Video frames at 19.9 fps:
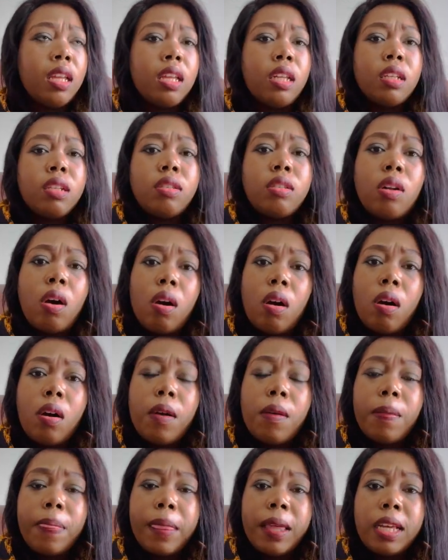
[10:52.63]

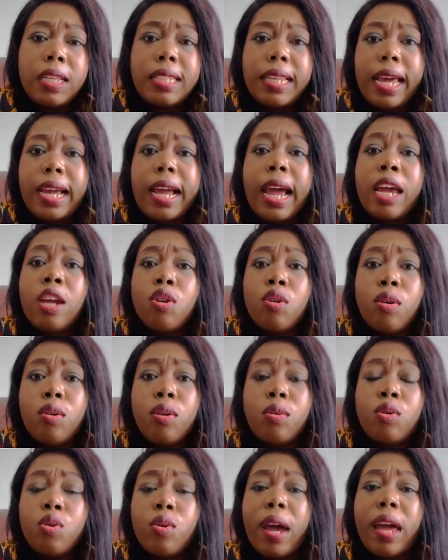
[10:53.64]
So he's like, "I know
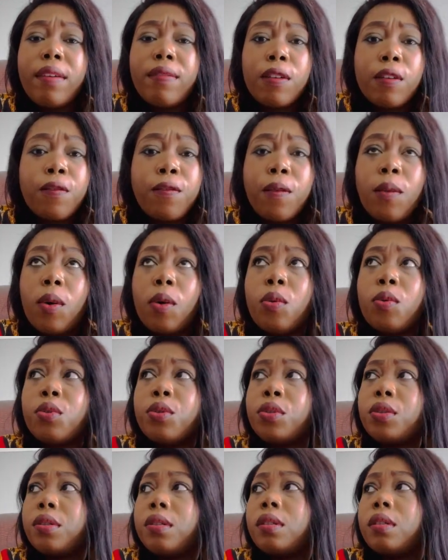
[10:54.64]
you have a
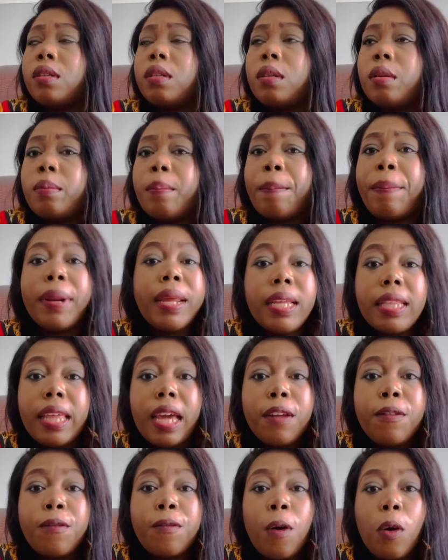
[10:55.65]
phone. Bring
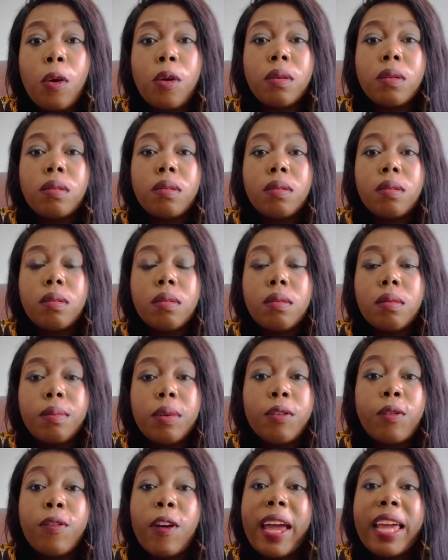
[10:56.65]
that phone
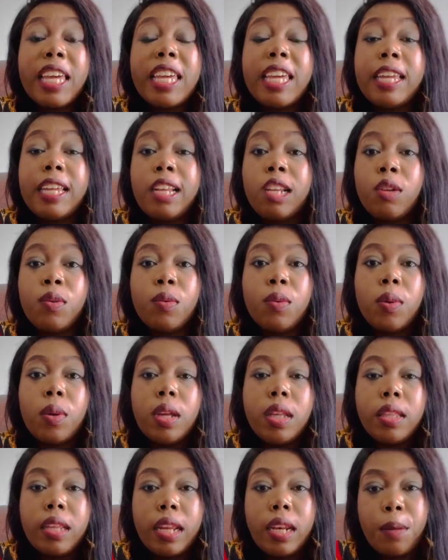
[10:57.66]
before I kill you."
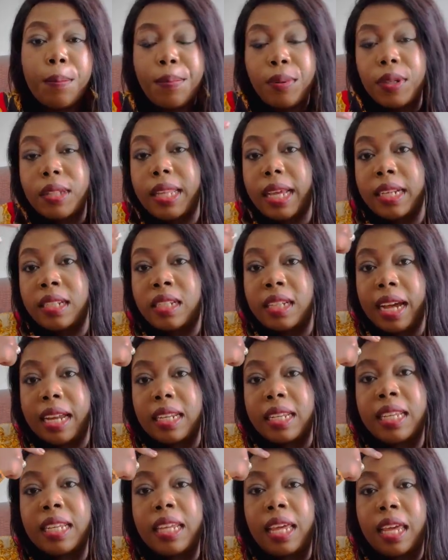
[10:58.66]
Then he put that
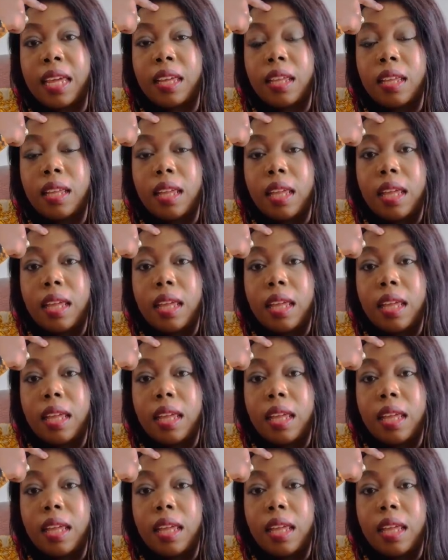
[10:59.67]
gun here.